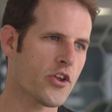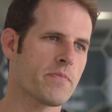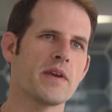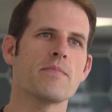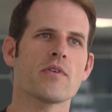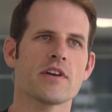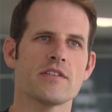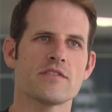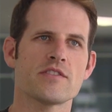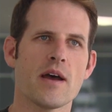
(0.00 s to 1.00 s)
other people
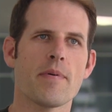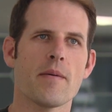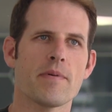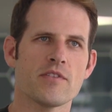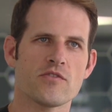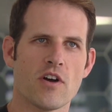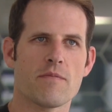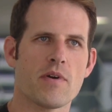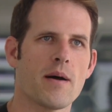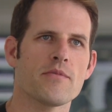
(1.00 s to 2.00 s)
can step up and
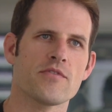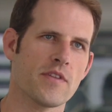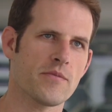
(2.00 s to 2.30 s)
solve problems for